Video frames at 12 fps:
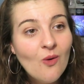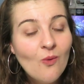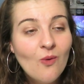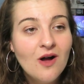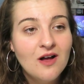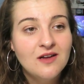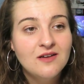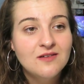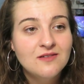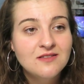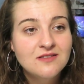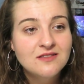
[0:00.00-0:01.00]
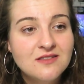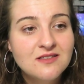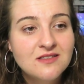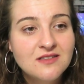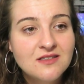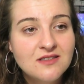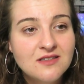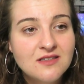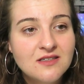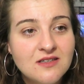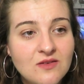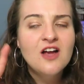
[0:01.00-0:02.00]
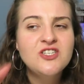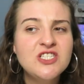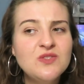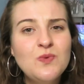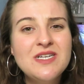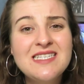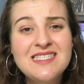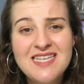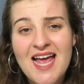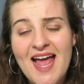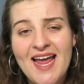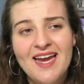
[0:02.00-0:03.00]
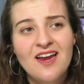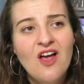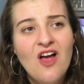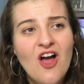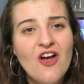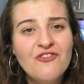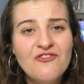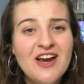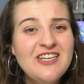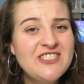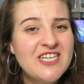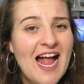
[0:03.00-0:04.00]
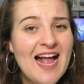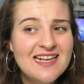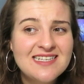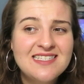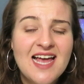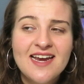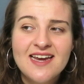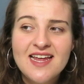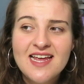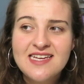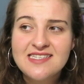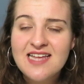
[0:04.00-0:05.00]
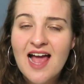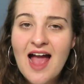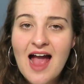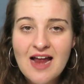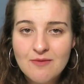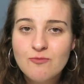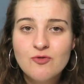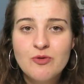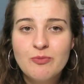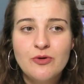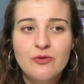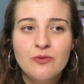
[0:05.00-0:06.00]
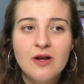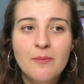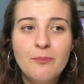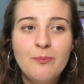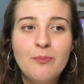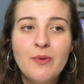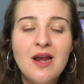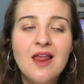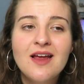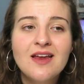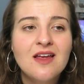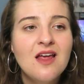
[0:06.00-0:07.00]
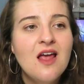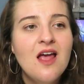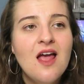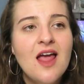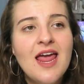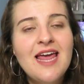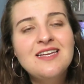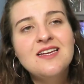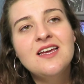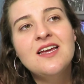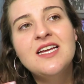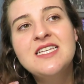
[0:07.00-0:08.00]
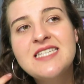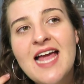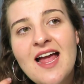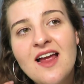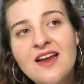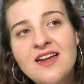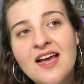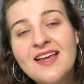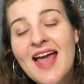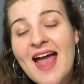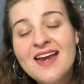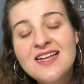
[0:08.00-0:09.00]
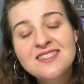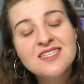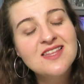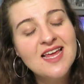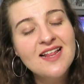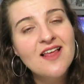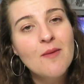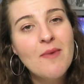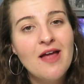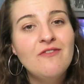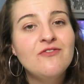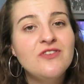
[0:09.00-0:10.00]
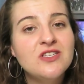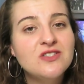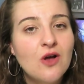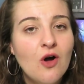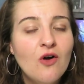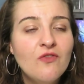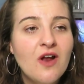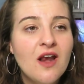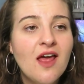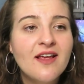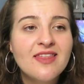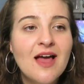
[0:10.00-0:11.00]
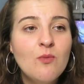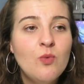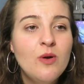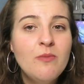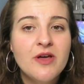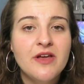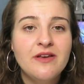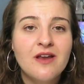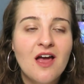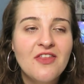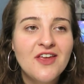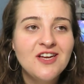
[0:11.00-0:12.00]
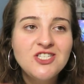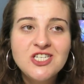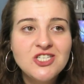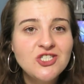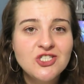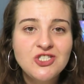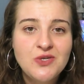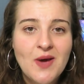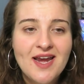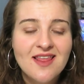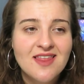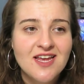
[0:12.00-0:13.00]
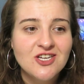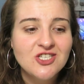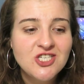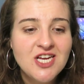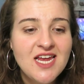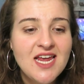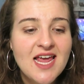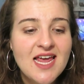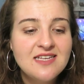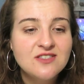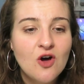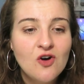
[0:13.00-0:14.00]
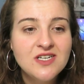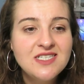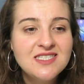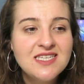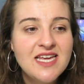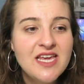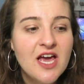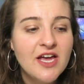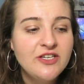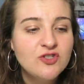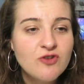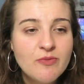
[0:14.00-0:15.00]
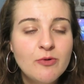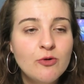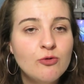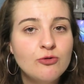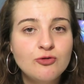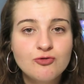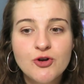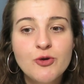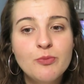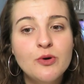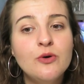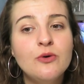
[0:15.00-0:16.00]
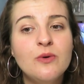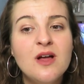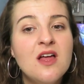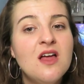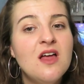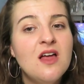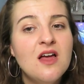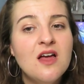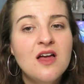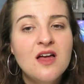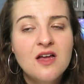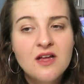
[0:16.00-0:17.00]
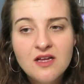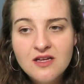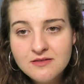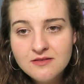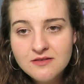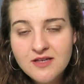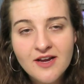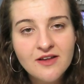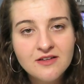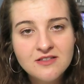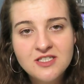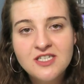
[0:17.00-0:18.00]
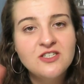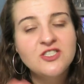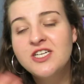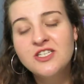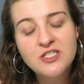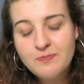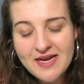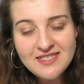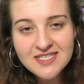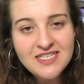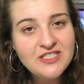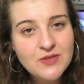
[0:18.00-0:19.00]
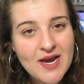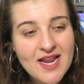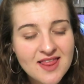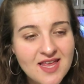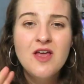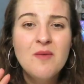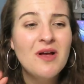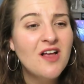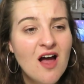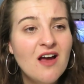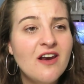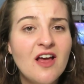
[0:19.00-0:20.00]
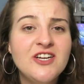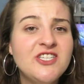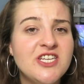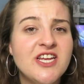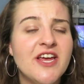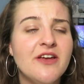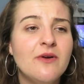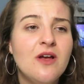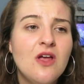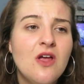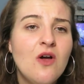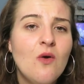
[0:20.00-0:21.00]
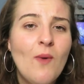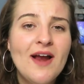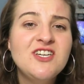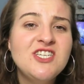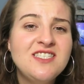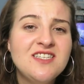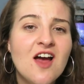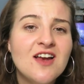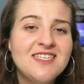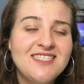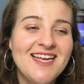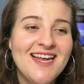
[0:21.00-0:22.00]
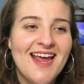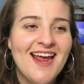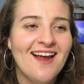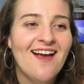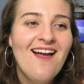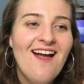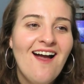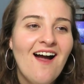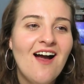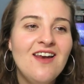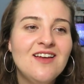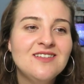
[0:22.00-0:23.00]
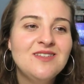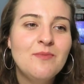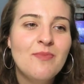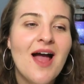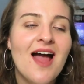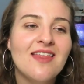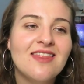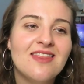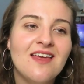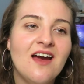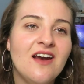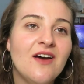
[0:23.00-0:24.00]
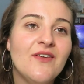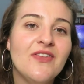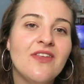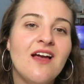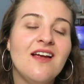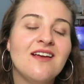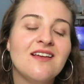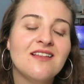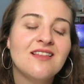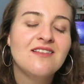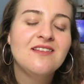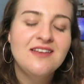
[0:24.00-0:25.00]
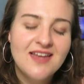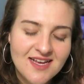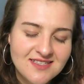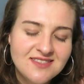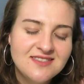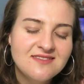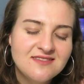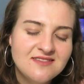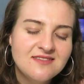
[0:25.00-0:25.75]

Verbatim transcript: Whoa. I just want to say her French accent is admirable, but like it again, it's the thing that I'm envious of. Like, that woman, I think she can just do anything. She is honestly a triple, quadruple, like she could just basically do anything. But I can't lie to you, when she started singing I looked at Beth and I was like, yes,